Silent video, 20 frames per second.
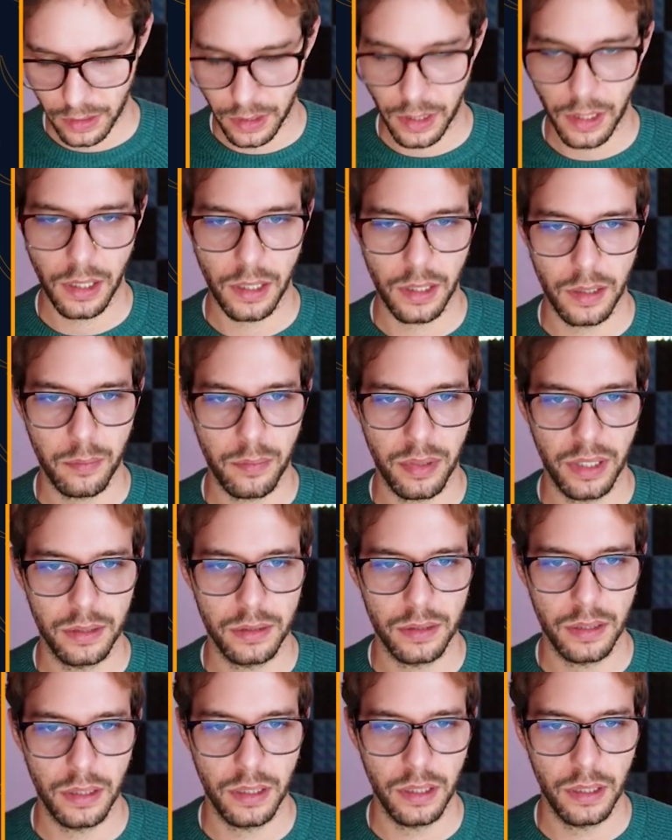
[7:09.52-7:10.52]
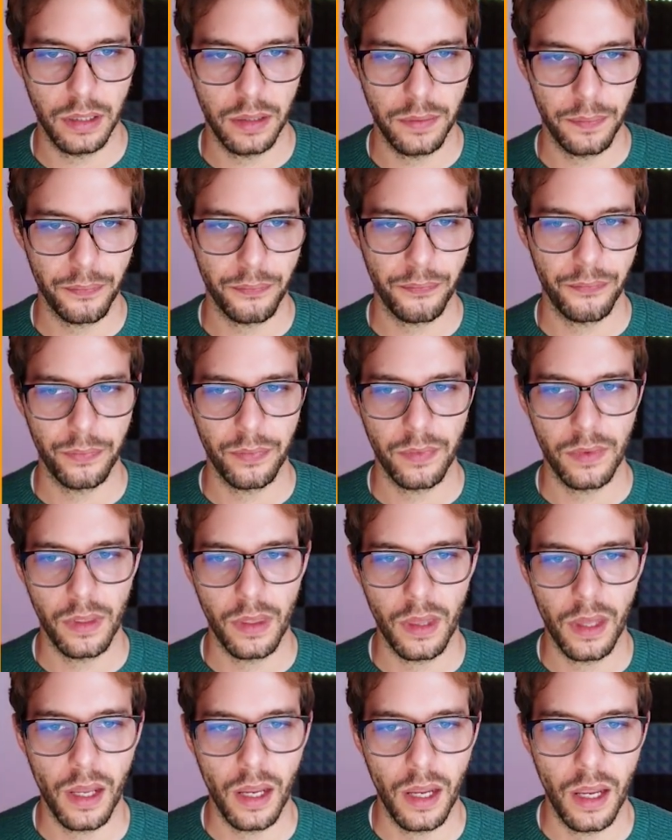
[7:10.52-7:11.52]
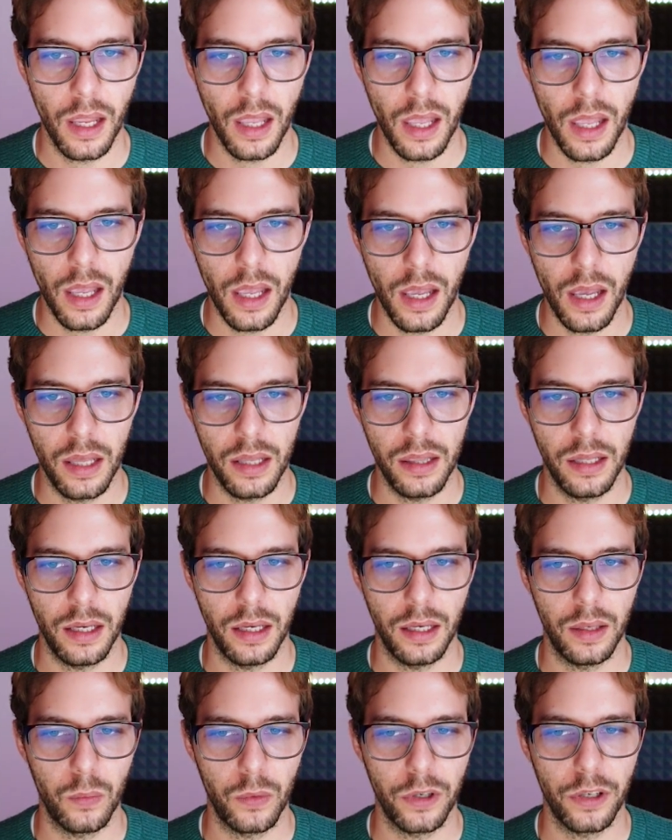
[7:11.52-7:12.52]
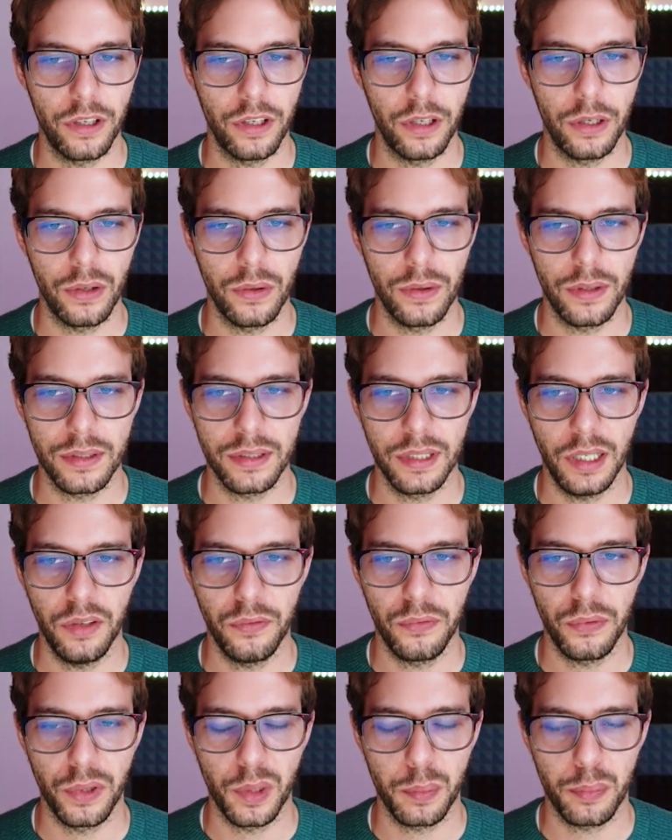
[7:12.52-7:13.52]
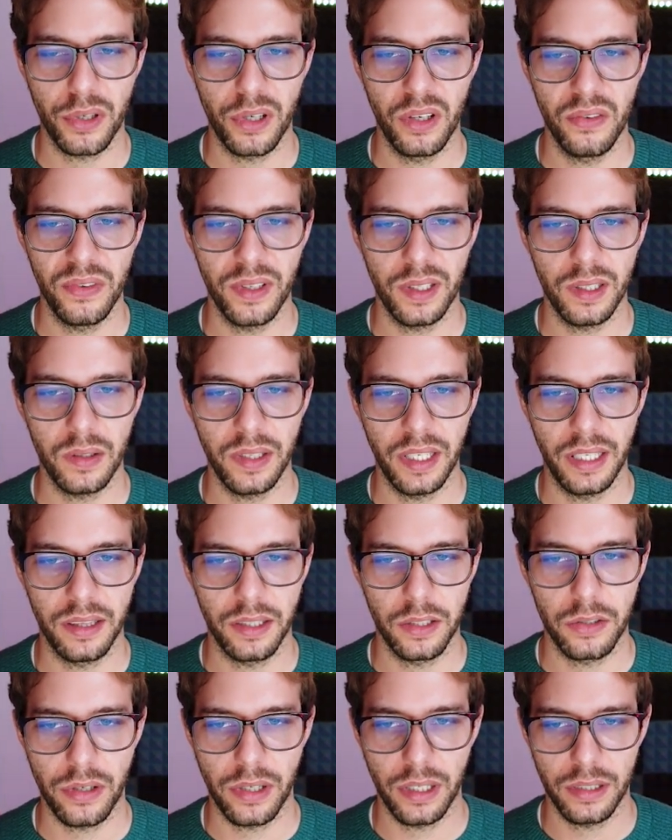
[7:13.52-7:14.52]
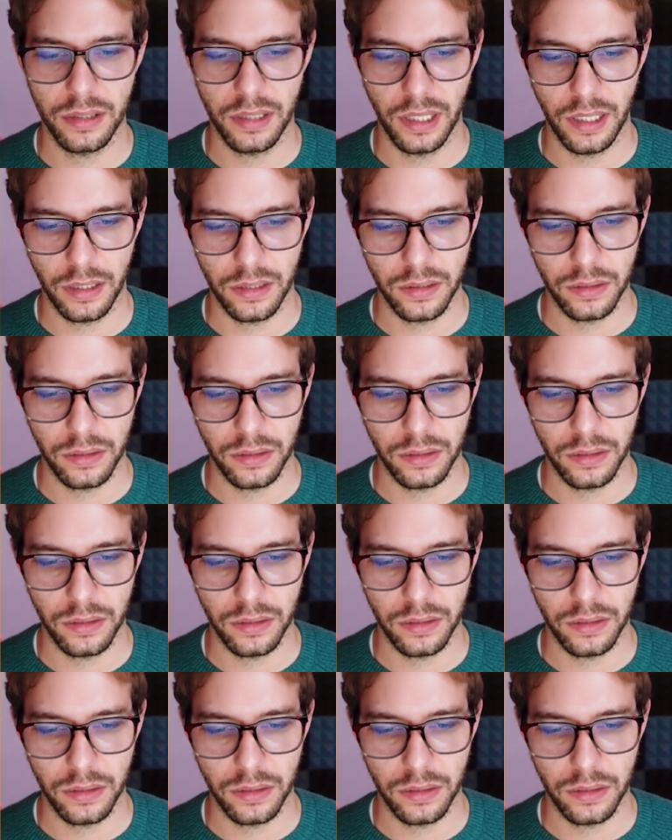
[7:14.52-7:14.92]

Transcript: and paste it in. Then we're going to do the same for the profile and the trust anchor.